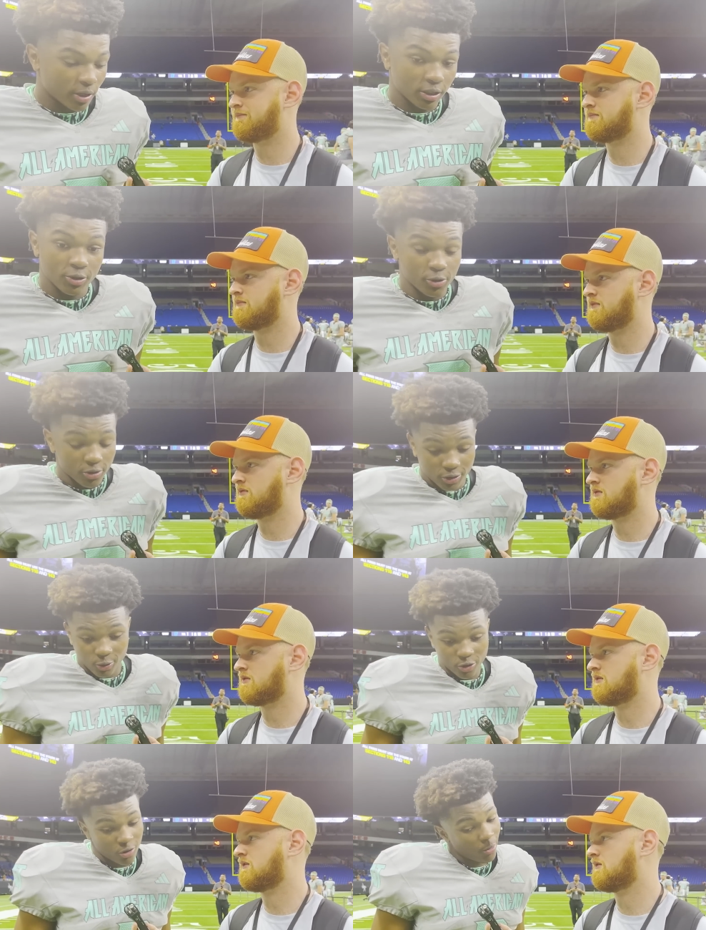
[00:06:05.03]
Speaker 1: could use
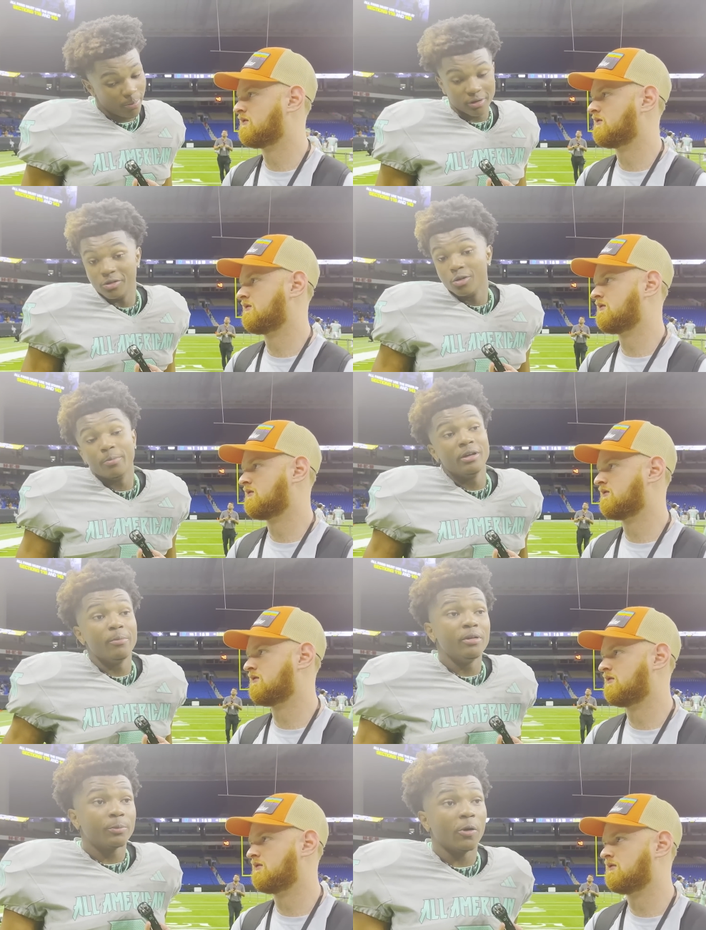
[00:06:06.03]
you. You will be you will be a
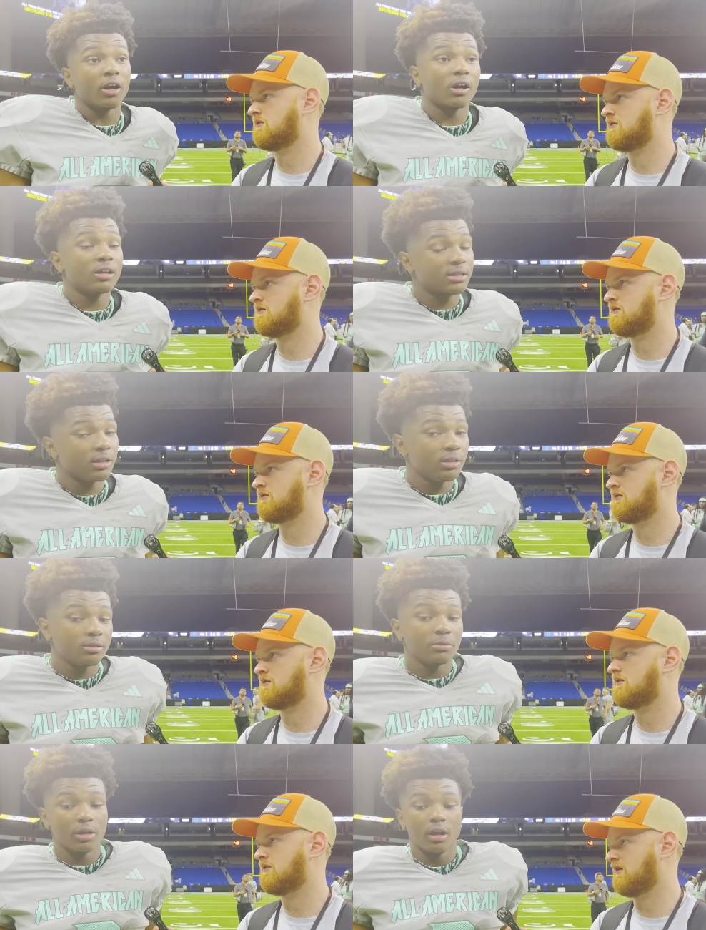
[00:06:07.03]
big part of our team.
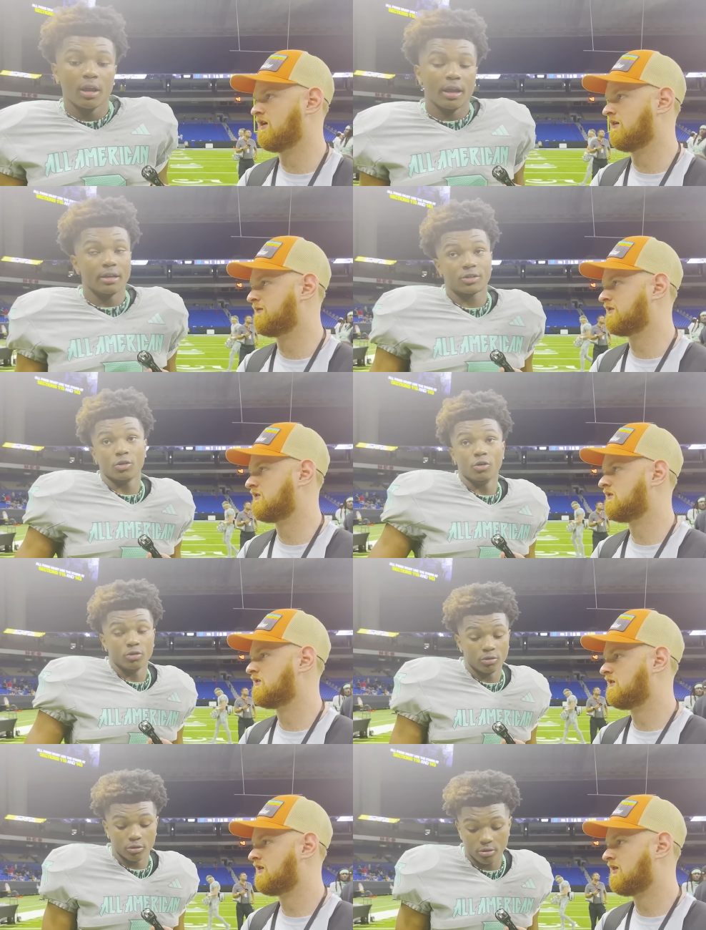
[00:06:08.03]
Yeah. And
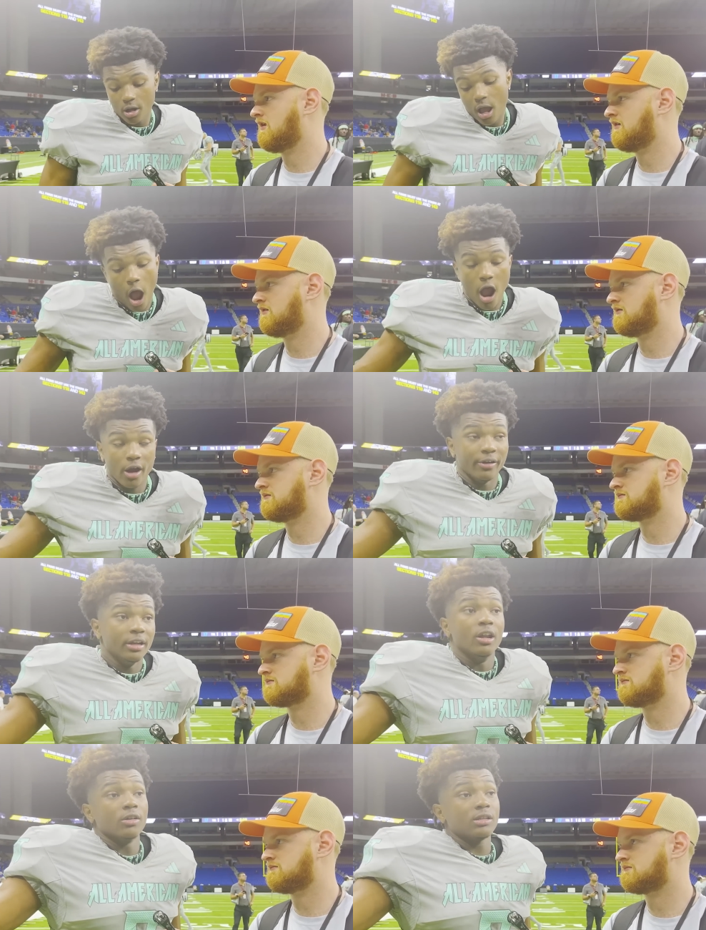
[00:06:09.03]
so I
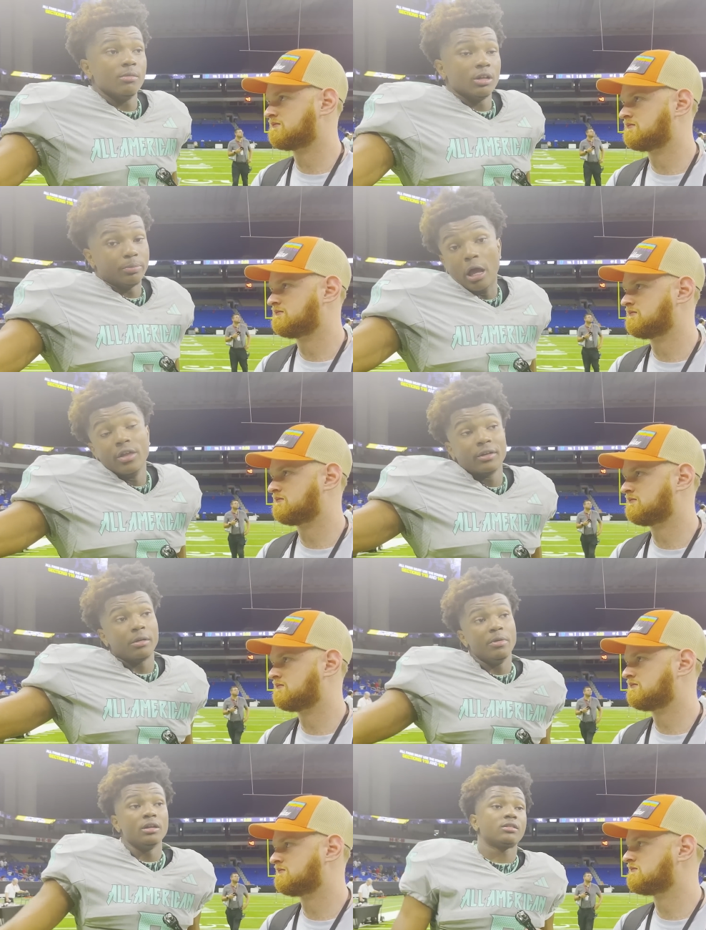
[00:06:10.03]
already know some of the other commits,